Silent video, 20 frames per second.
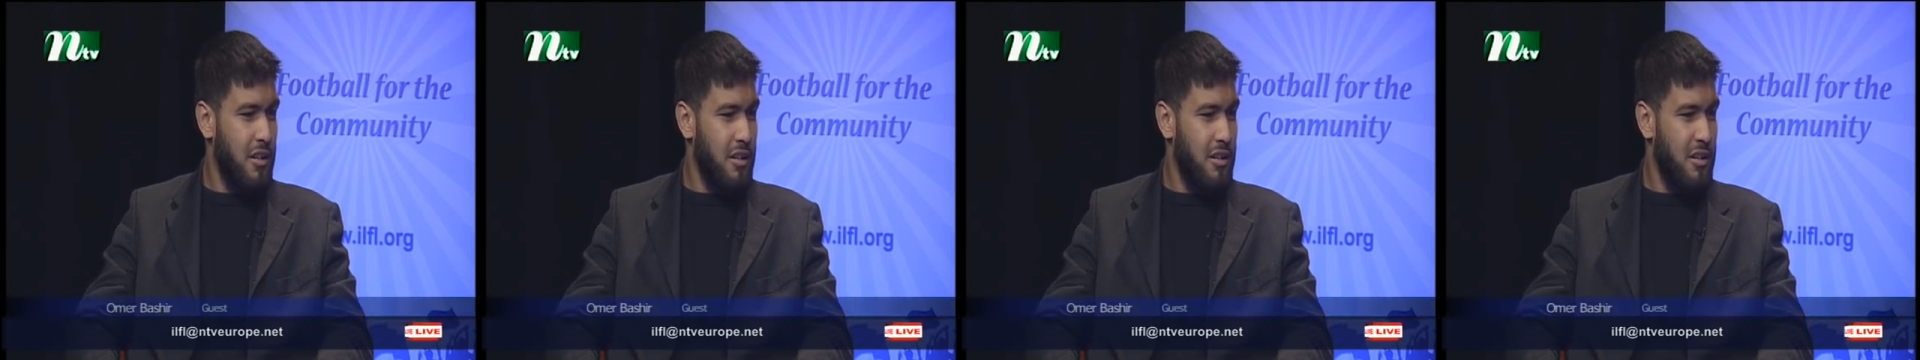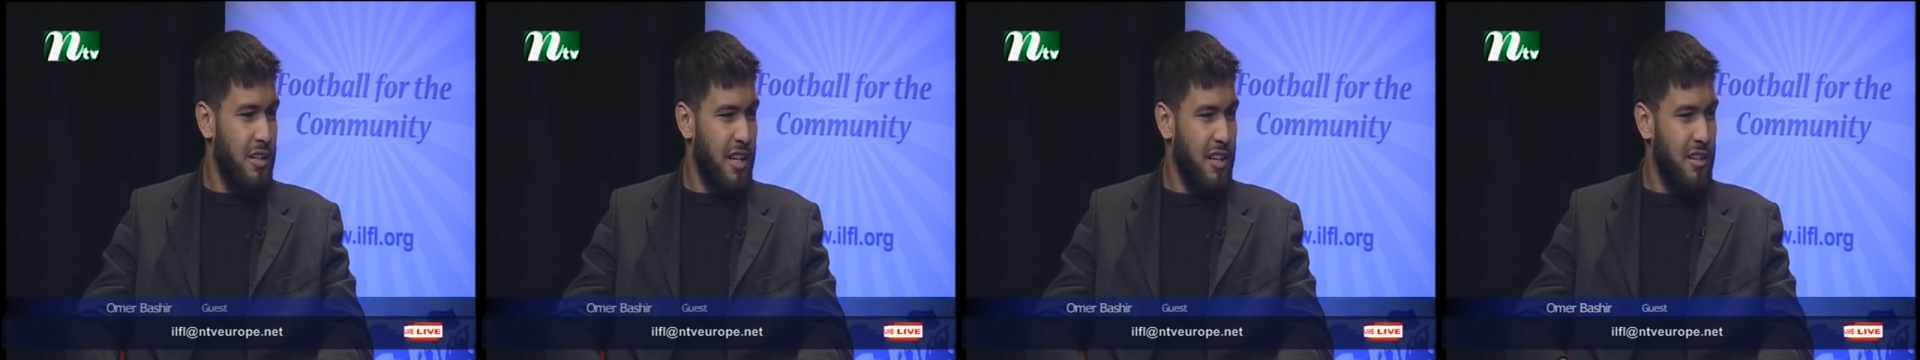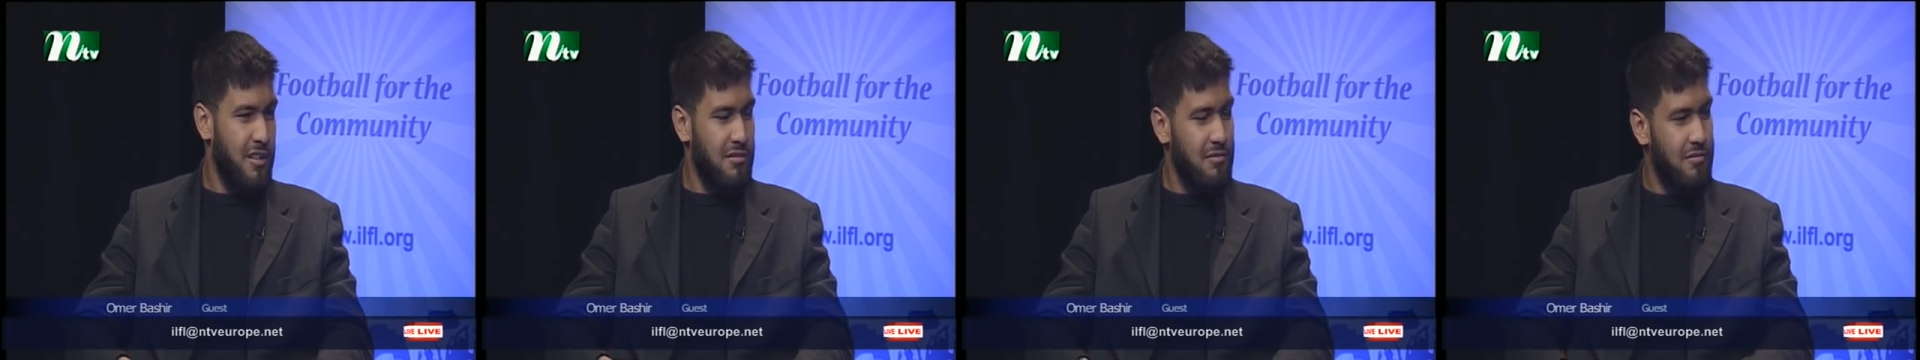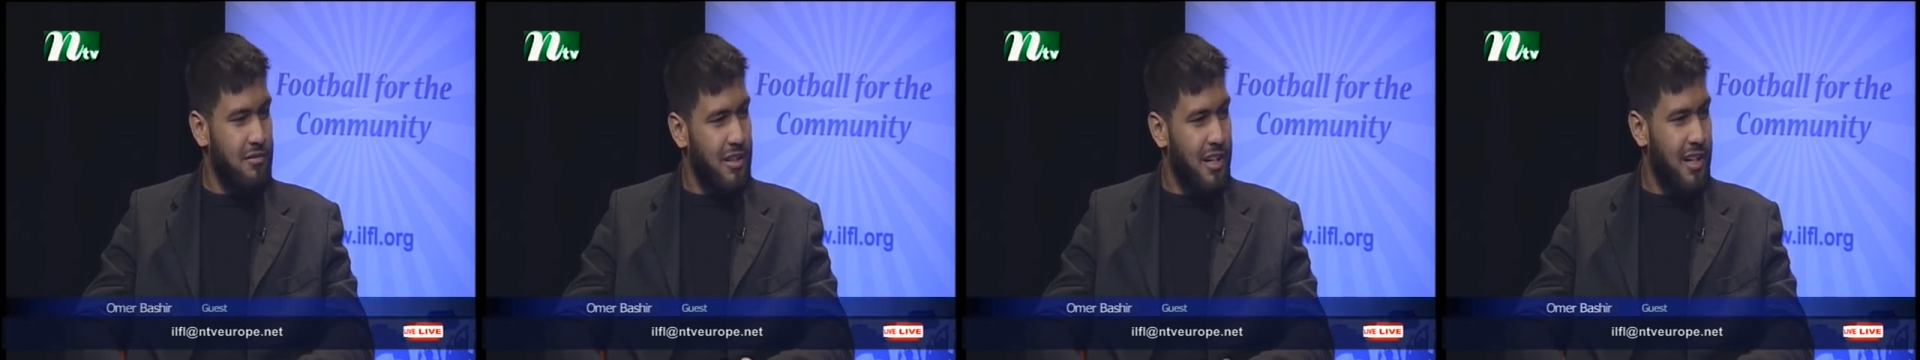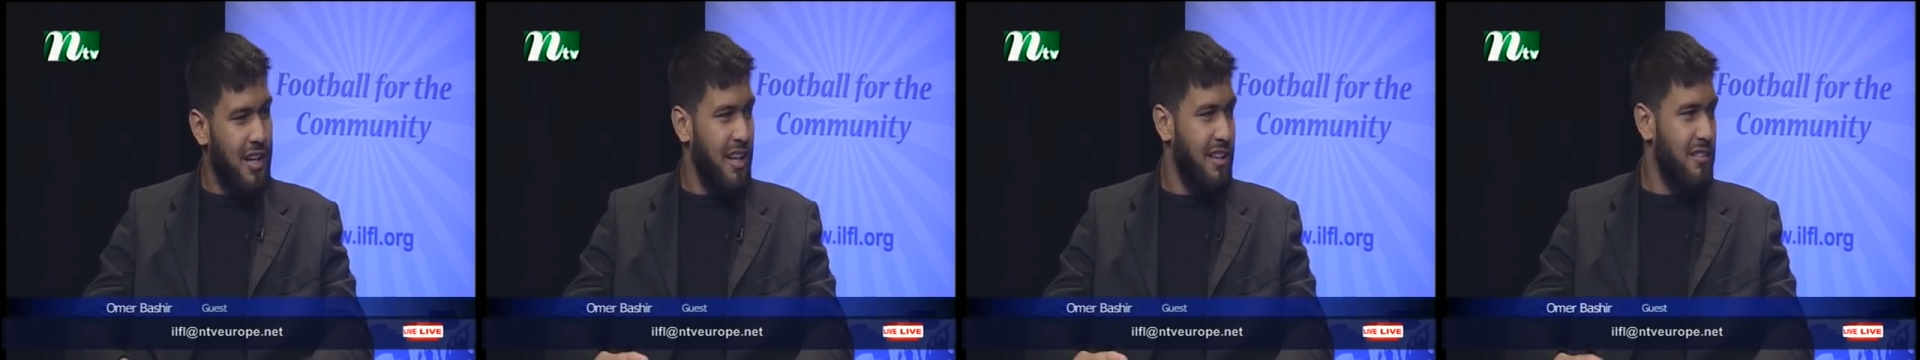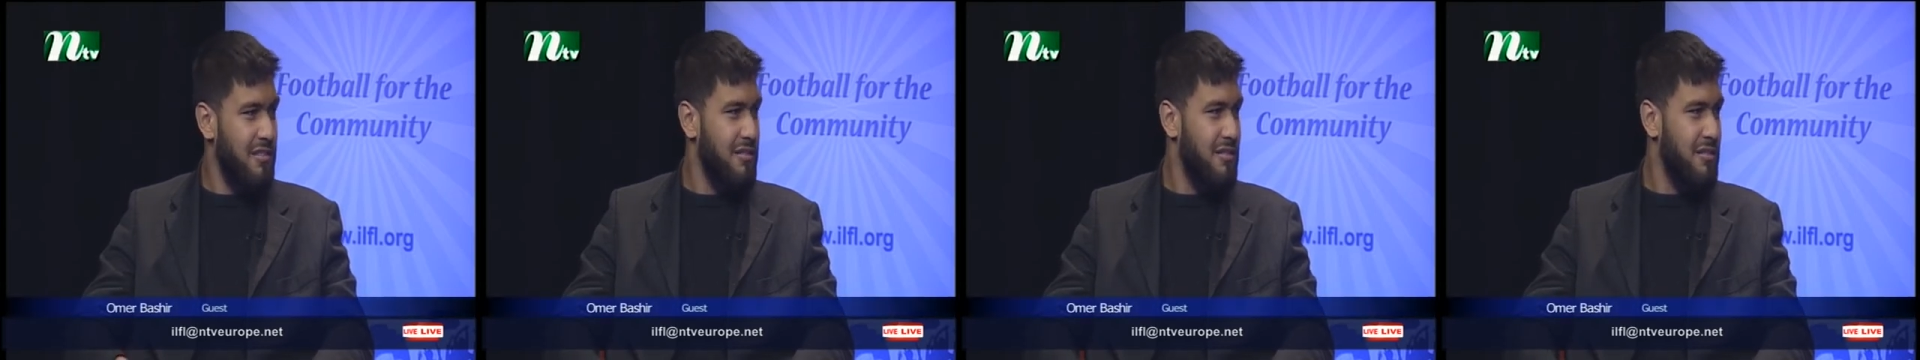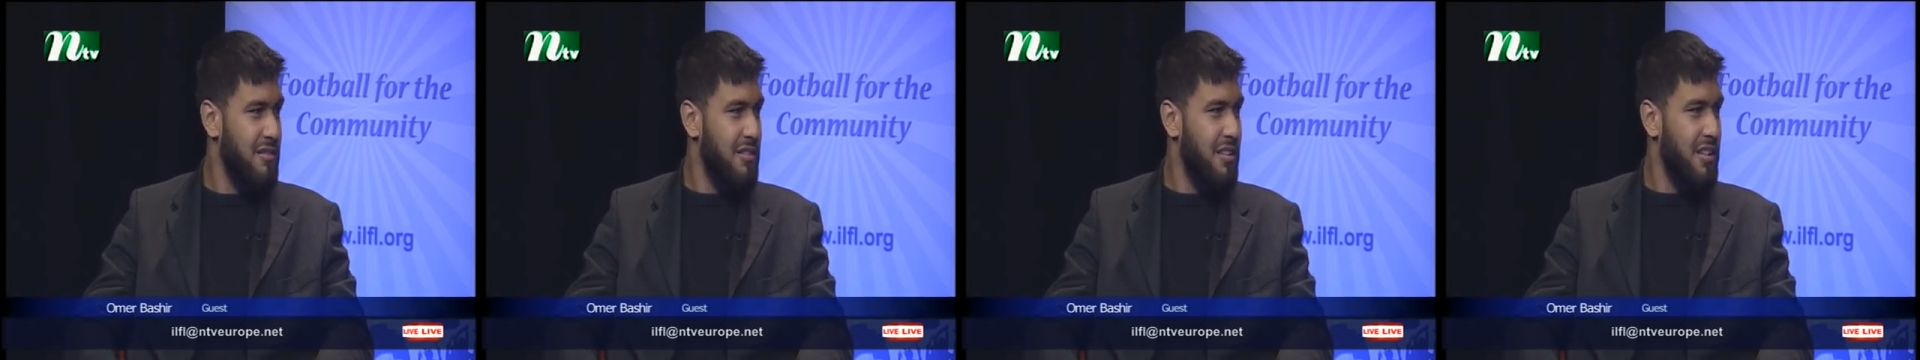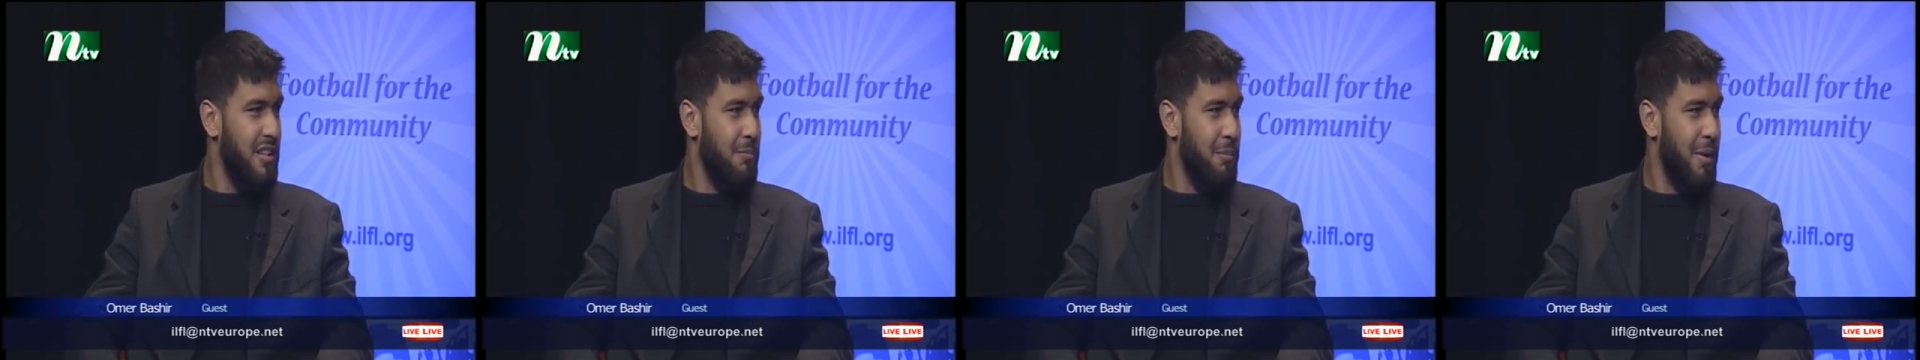Then again,
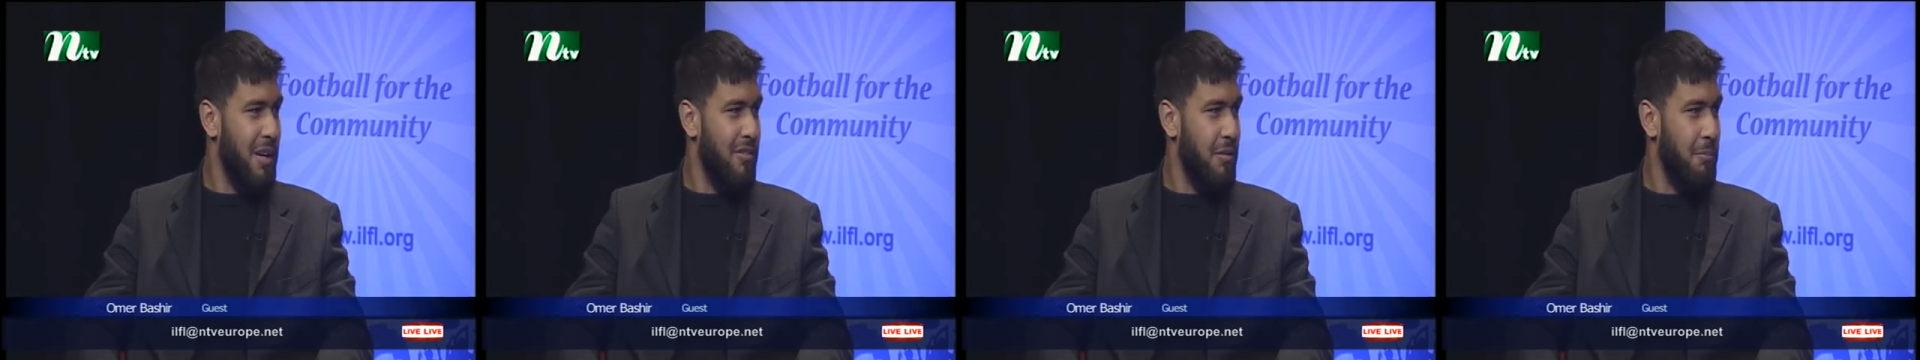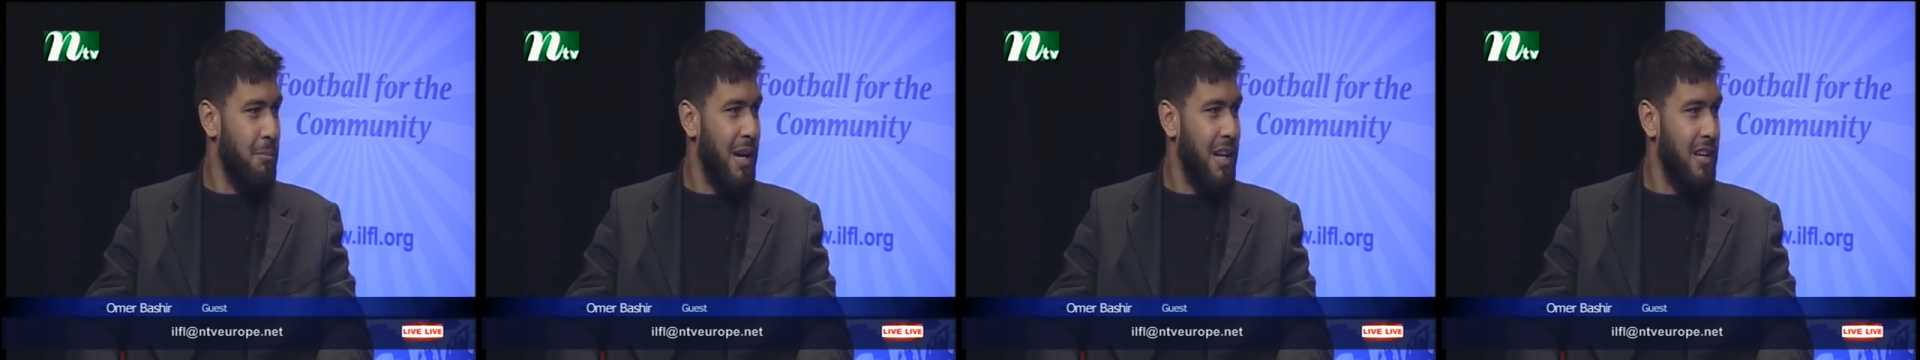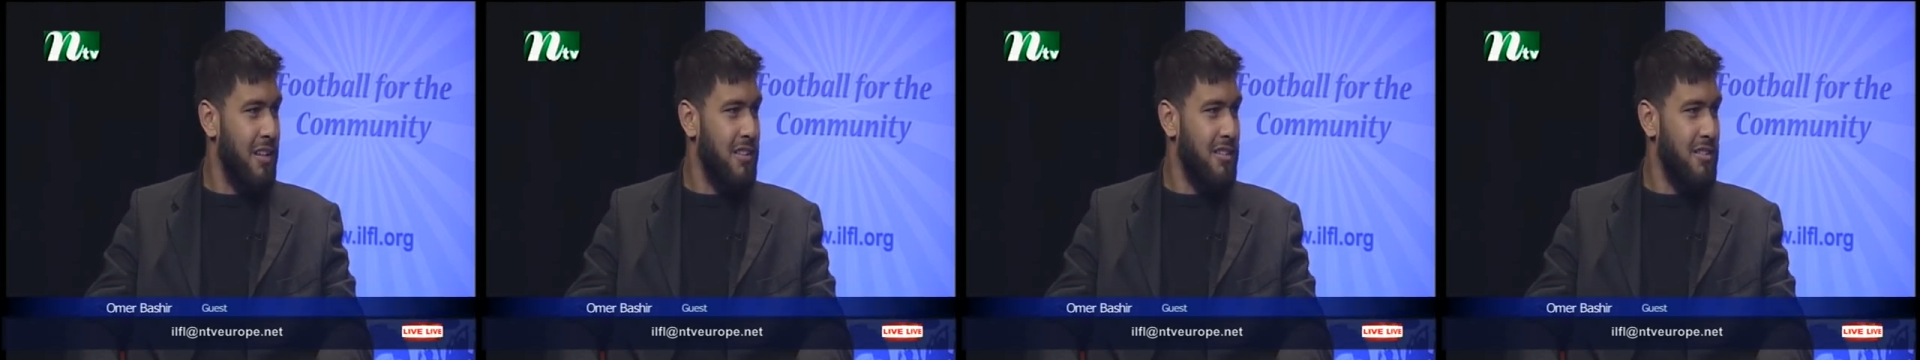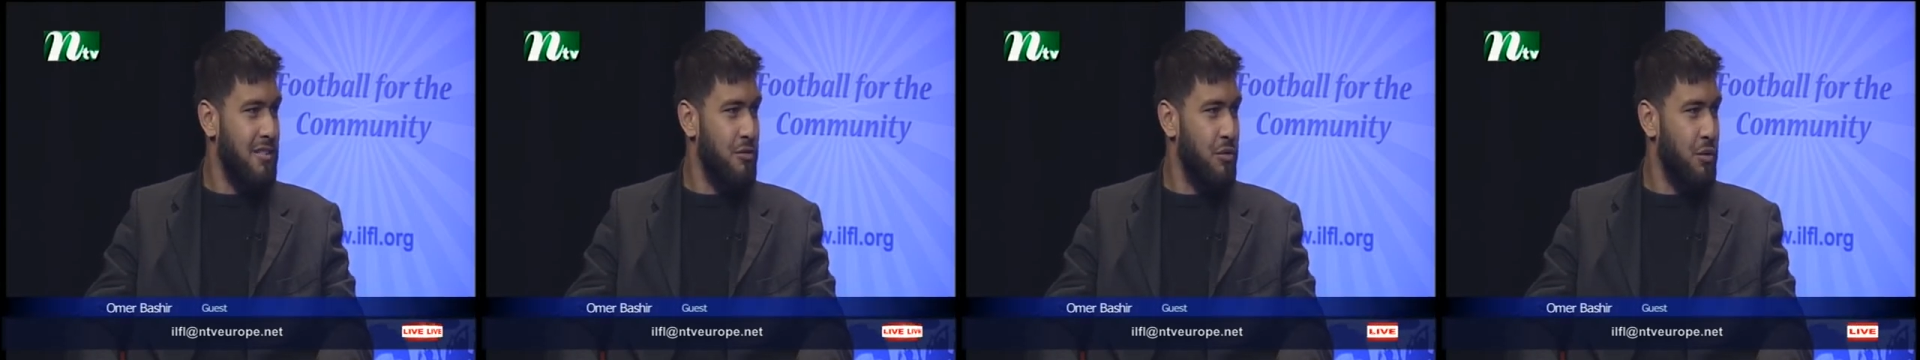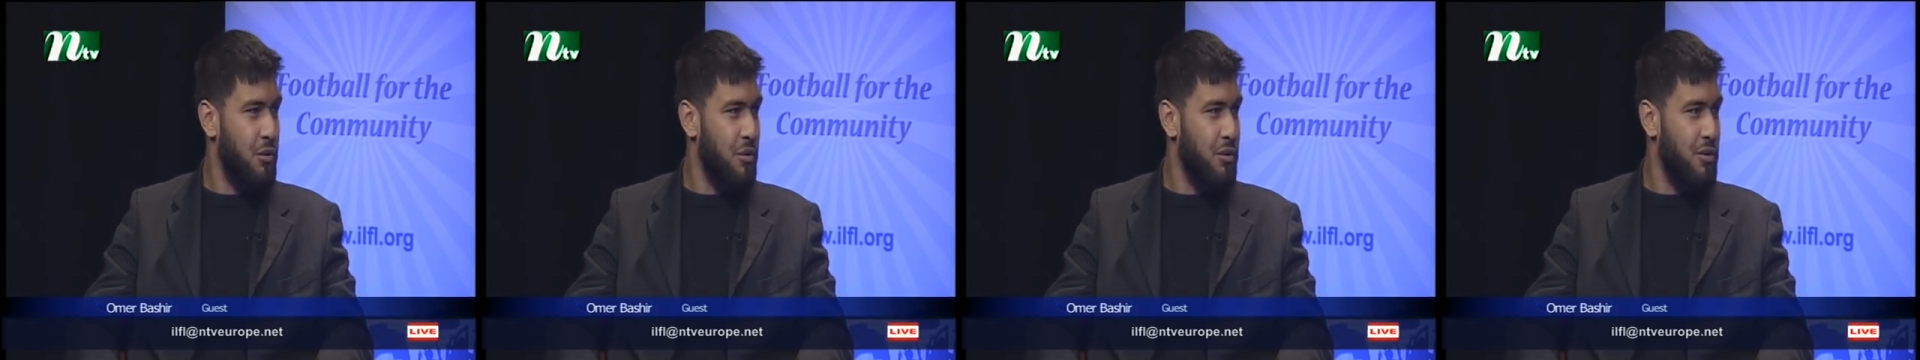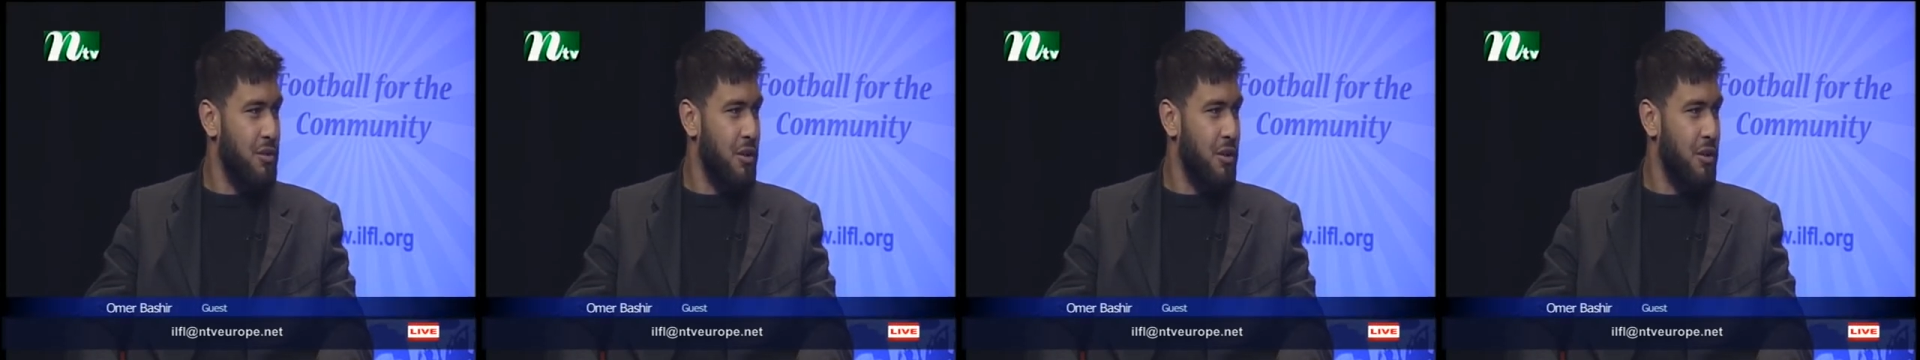a bit of imbalance, draws,